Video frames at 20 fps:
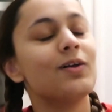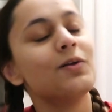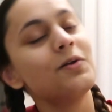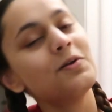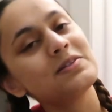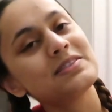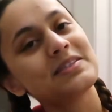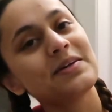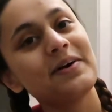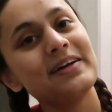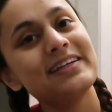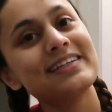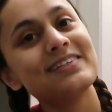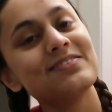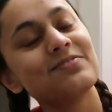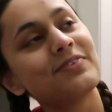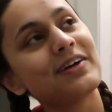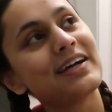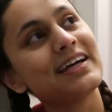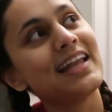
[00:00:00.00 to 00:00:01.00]
Also, I
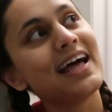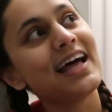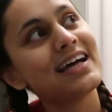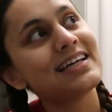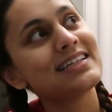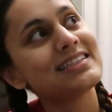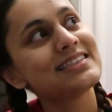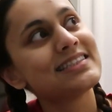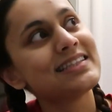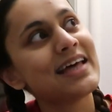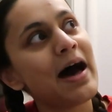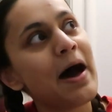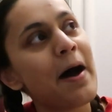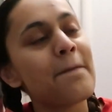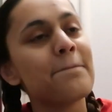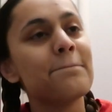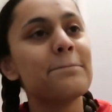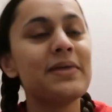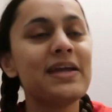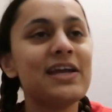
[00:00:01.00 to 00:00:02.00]
didn't realize
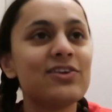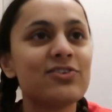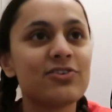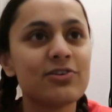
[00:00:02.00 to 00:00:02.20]
that me